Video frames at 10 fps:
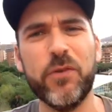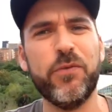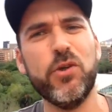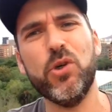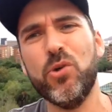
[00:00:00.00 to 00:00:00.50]

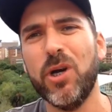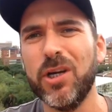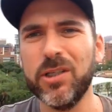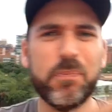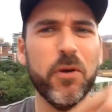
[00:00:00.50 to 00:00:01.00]
for you,
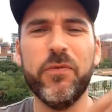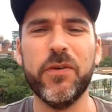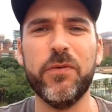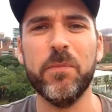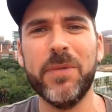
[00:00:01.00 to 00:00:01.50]
it's
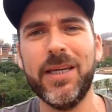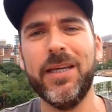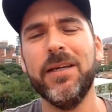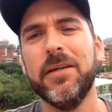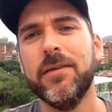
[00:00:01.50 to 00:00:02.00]
perfect for
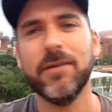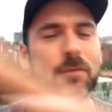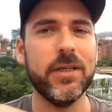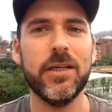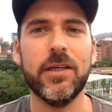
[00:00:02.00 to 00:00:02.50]
me.
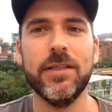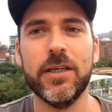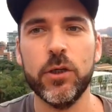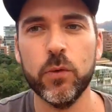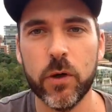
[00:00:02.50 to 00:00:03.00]
I'm going to
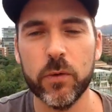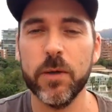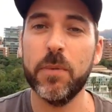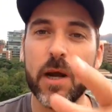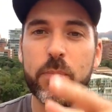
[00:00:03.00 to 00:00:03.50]
continue on with
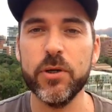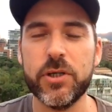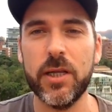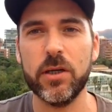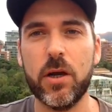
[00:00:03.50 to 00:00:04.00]
it. But I
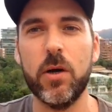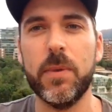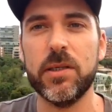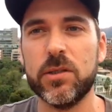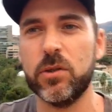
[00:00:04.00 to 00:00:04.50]
appreciate the
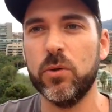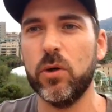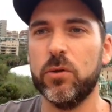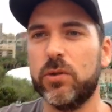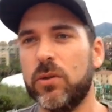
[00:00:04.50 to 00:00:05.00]
comments. Do
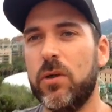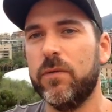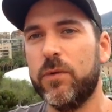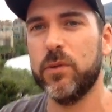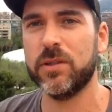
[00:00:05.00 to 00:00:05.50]
also,
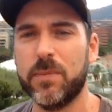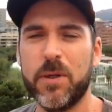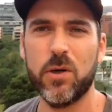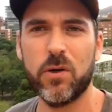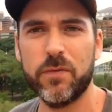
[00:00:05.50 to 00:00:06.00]
of course, let me
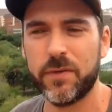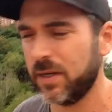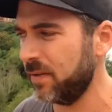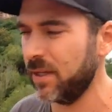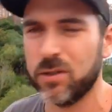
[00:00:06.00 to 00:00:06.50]
know if
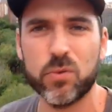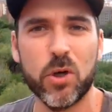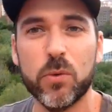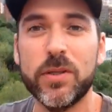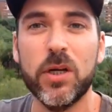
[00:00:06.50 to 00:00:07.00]
anything is
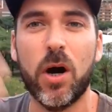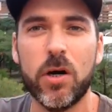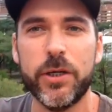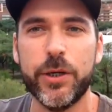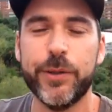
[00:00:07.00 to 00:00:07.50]
wrong with the
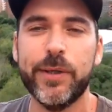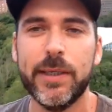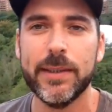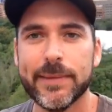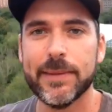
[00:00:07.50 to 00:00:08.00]
audio.
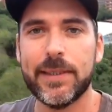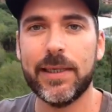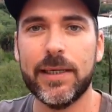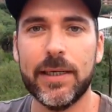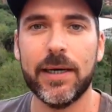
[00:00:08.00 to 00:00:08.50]

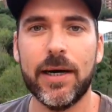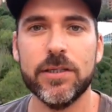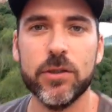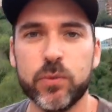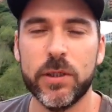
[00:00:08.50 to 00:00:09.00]
I
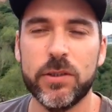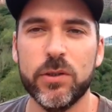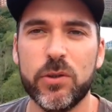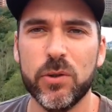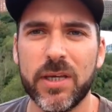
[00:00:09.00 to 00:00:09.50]
just wanted
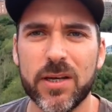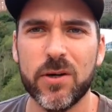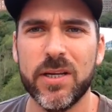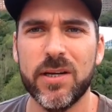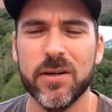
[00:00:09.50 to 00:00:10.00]
to get
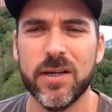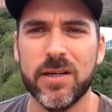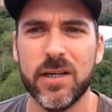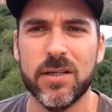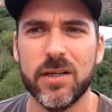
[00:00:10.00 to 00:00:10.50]
on here
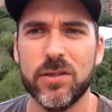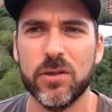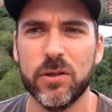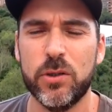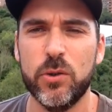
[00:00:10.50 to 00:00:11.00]
and
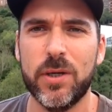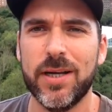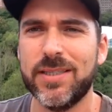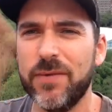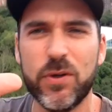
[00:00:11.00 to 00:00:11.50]
talk to you
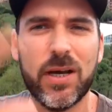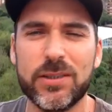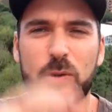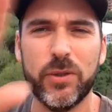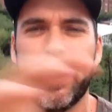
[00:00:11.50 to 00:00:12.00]
guys. Give you guys
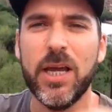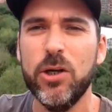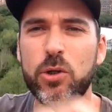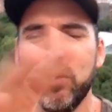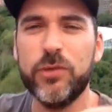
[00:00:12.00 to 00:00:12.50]
a quick
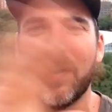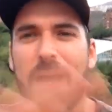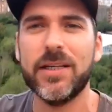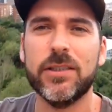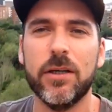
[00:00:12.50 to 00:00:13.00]
news
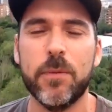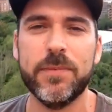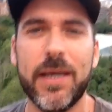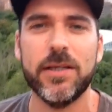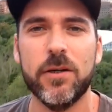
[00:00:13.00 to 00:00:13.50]
flash
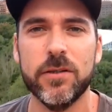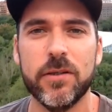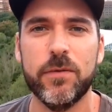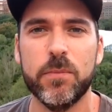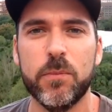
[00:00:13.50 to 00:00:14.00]
update on
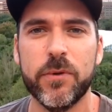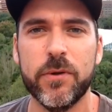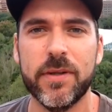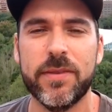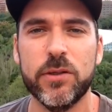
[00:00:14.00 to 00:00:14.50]
the
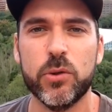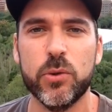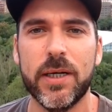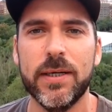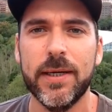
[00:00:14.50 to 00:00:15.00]
moción de
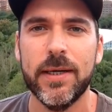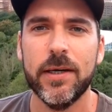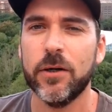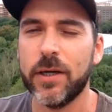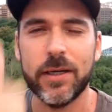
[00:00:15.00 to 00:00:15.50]
censura.
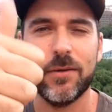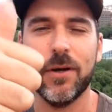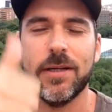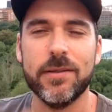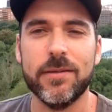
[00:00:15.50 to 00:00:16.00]
Okay,
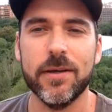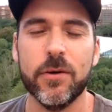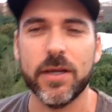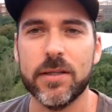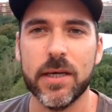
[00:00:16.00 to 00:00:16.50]
great.
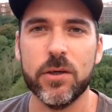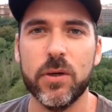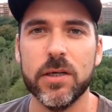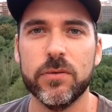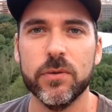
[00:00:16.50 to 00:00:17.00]
Thank you
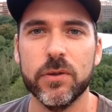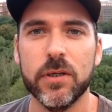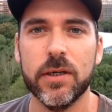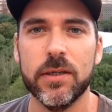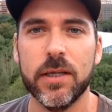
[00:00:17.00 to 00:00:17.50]
guys
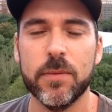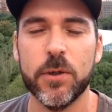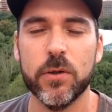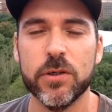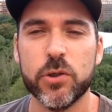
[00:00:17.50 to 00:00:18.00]
for letting me
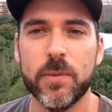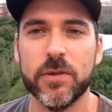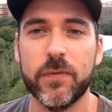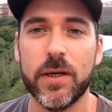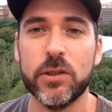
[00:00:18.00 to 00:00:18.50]
know the stream
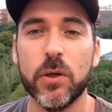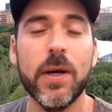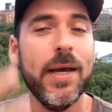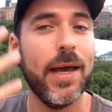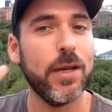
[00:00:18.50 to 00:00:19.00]
is fine. So
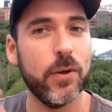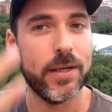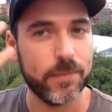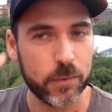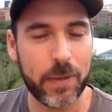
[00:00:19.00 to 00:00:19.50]
anyway,
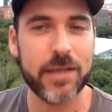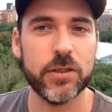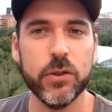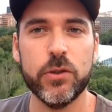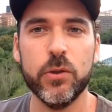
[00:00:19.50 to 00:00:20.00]
back
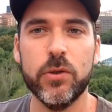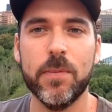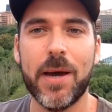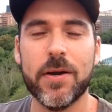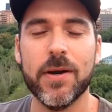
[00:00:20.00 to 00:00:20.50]
to the
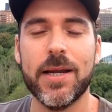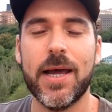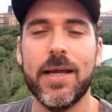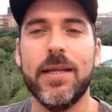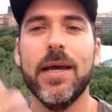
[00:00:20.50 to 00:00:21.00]
matter at
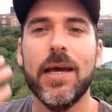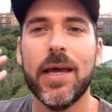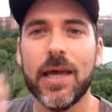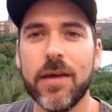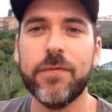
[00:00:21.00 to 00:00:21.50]
hand.
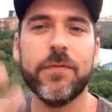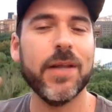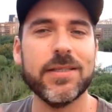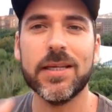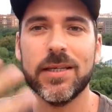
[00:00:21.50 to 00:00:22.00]
If,
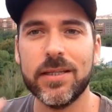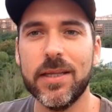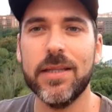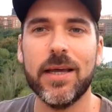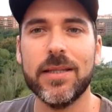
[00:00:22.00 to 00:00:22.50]
let's say,
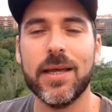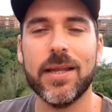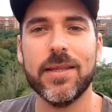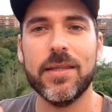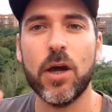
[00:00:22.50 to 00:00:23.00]

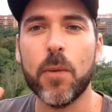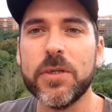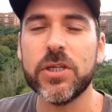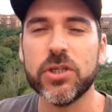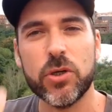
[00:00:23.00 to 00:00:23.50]
that the
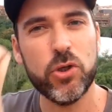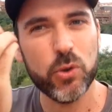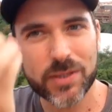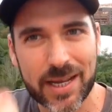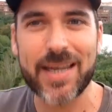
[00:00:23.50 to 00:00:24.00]
opposition
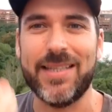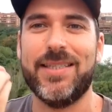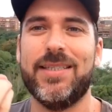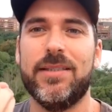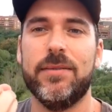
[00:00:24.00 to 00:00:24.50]

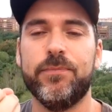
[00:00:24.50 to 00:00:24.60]
unites.